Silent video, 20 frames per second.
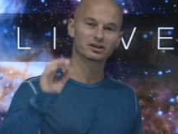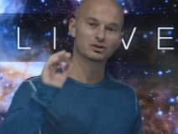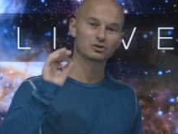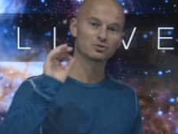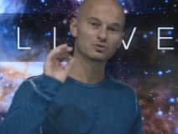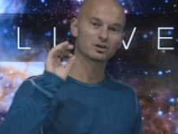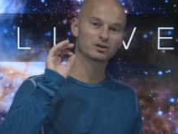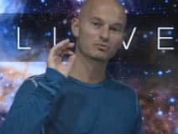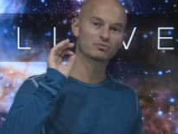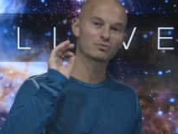you
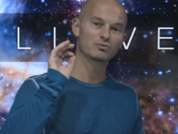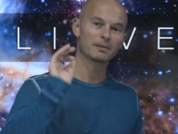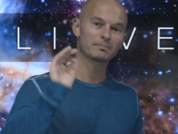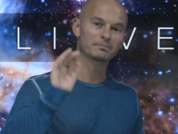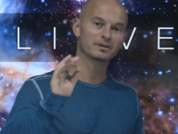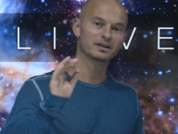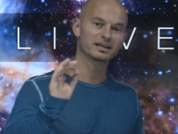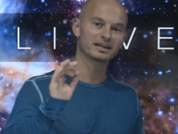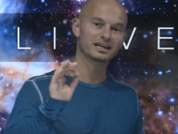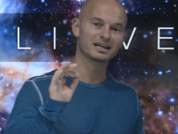can
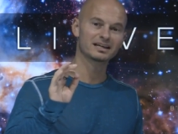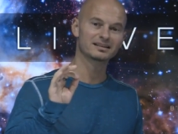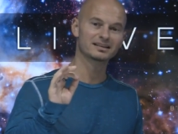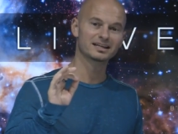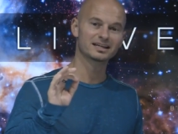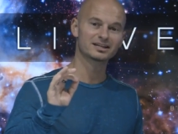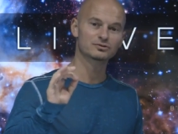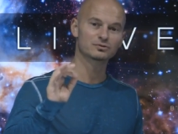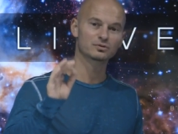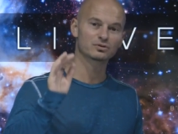replicate
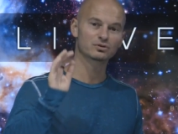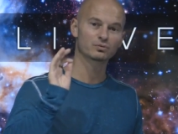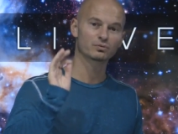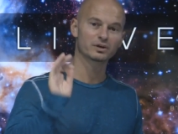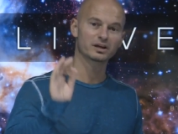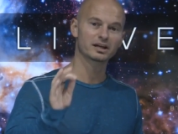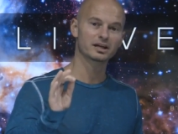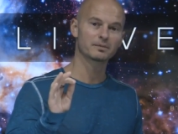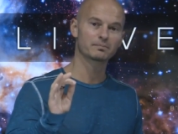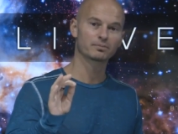things with
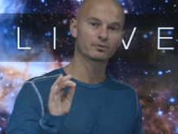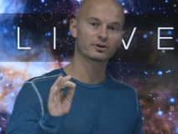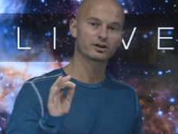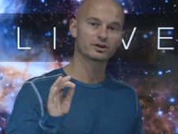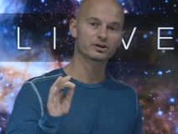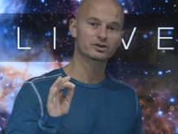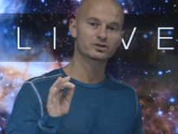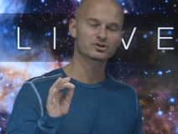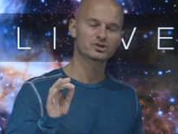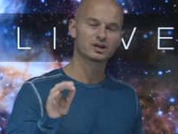3D
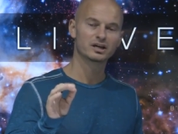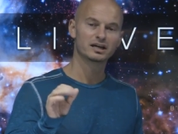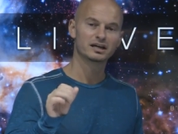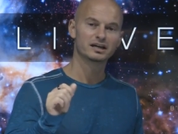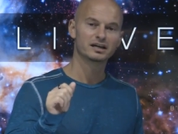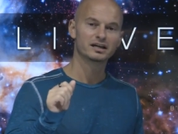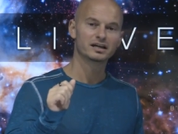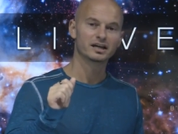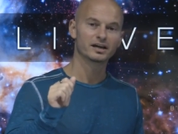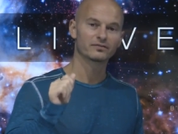printers.
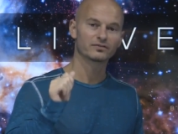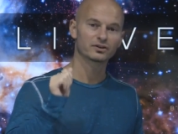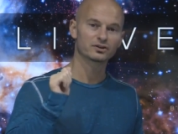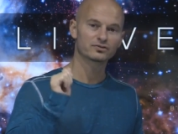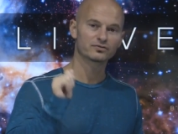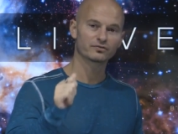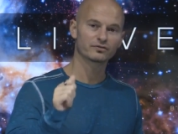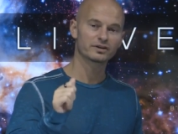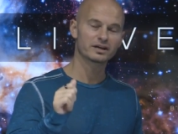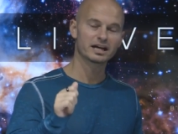If there's
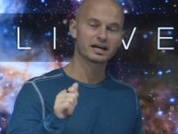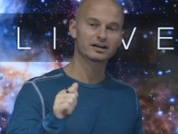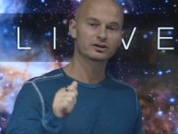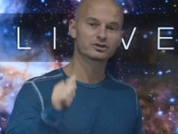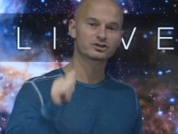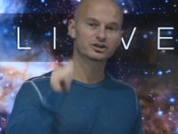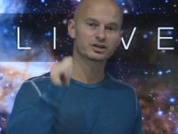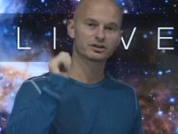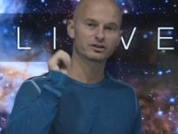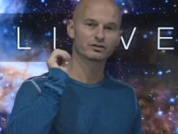free
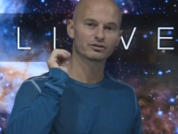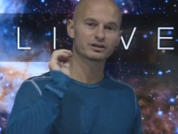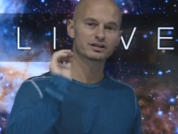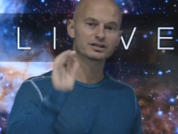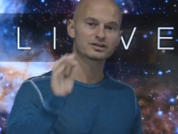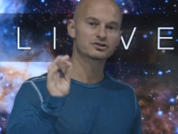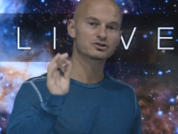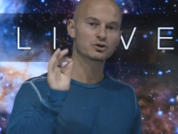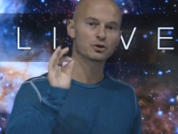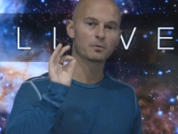energy, there
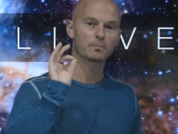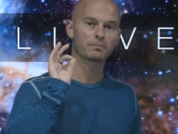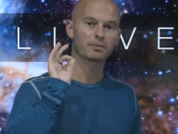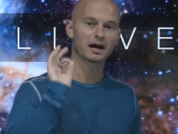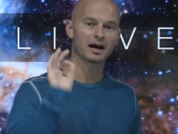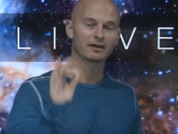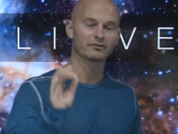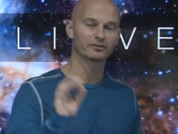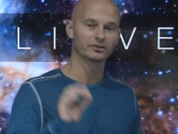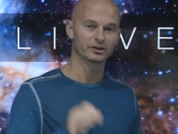is no
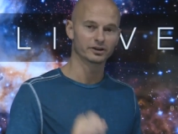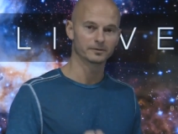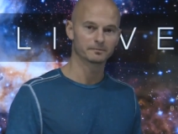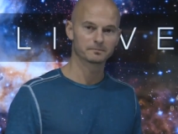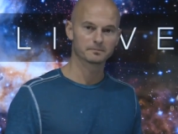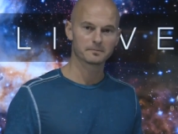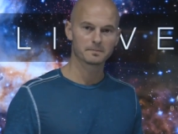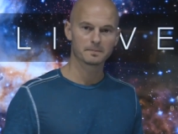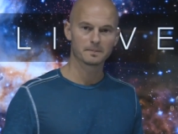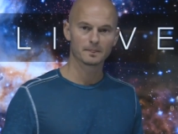poverty.
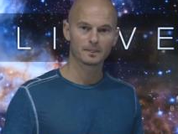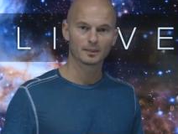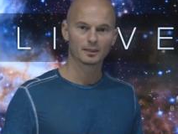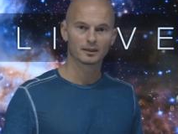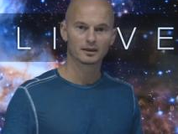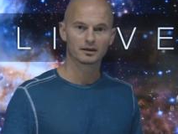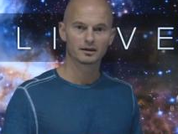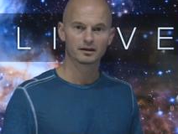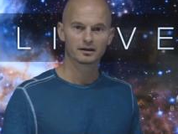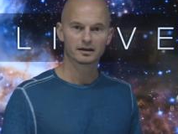
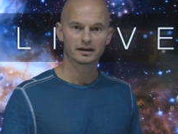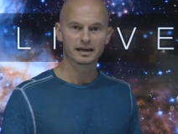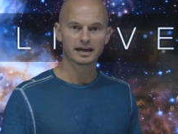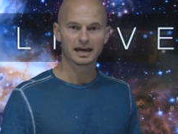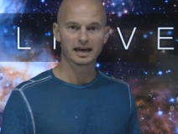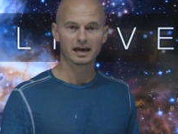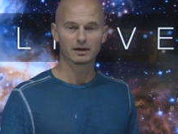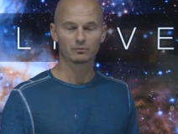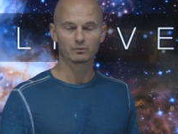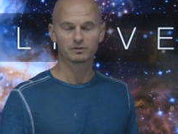
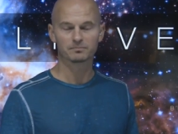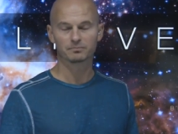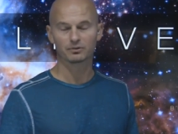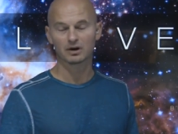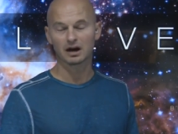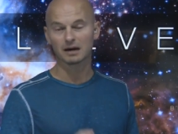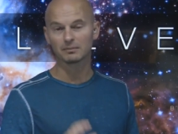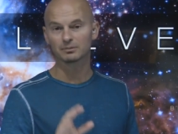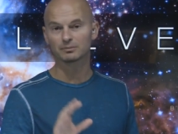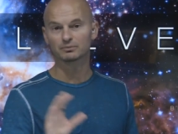And it
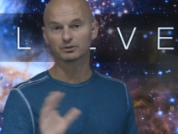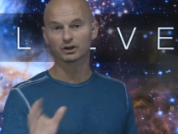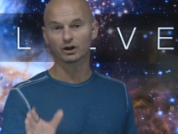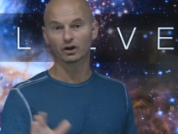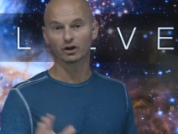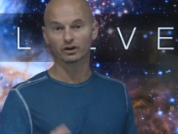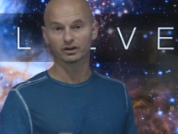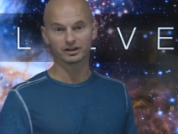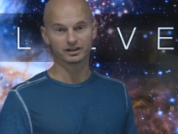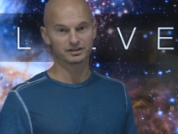probably
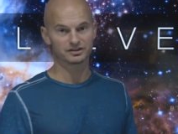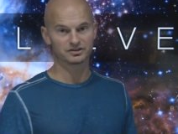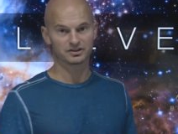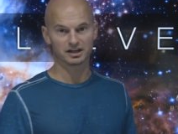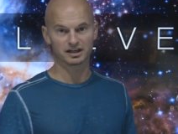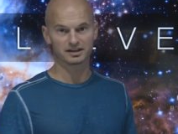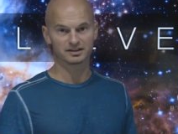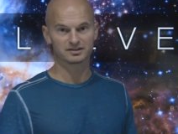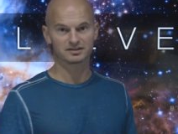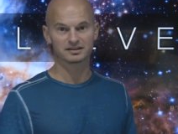already
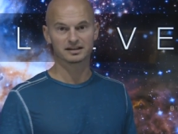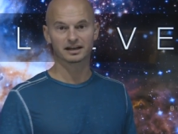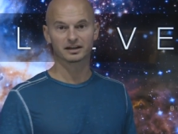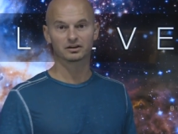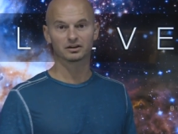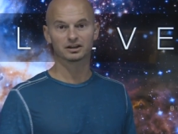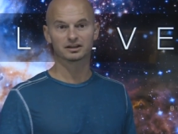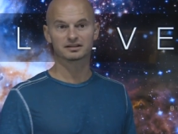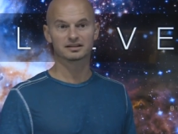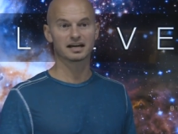exists.
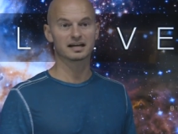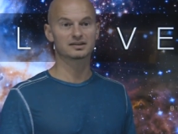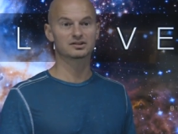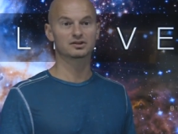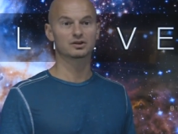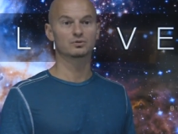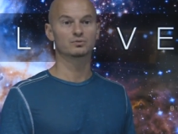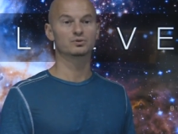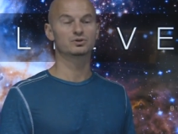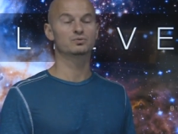Nikola
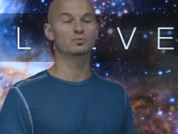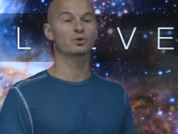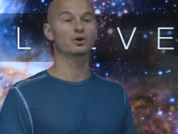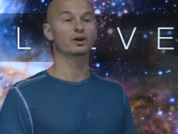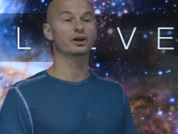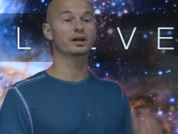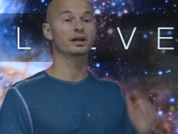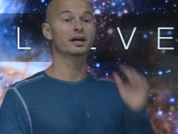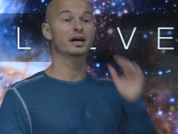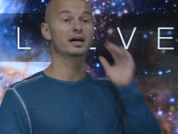Tesla was
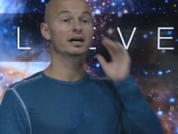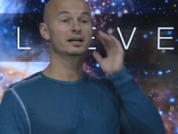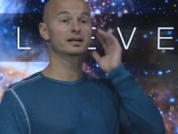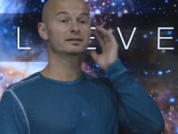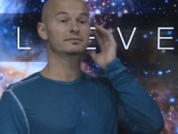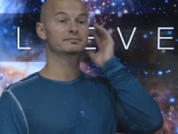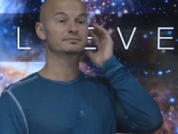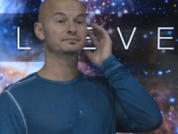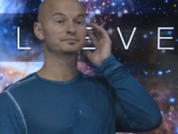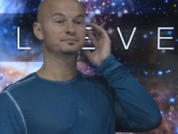working on it,